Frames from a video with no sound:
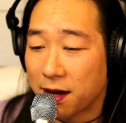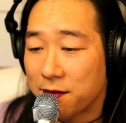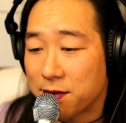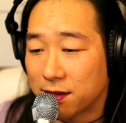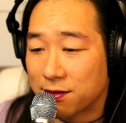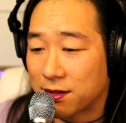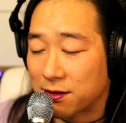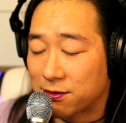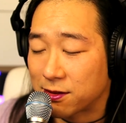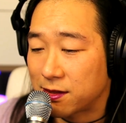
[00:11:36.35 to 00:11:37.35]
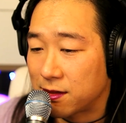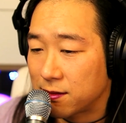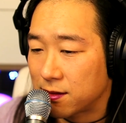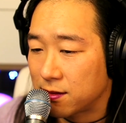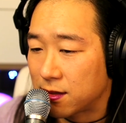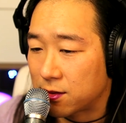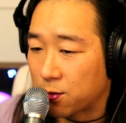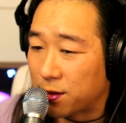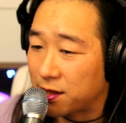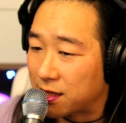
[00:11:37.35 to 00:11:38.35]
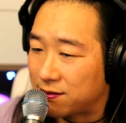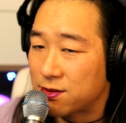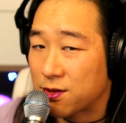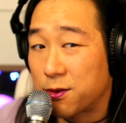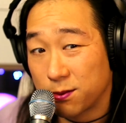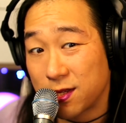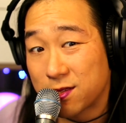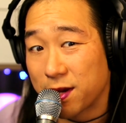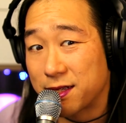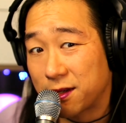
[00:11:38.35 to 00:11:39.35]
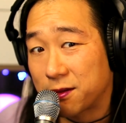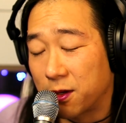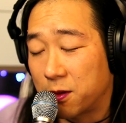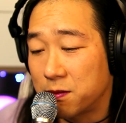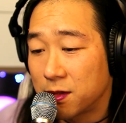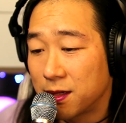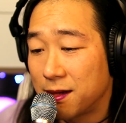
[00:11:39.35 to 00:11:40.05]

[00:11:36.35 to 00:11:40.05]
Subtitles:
I've been living in Philly since 2011, so it's my adult home.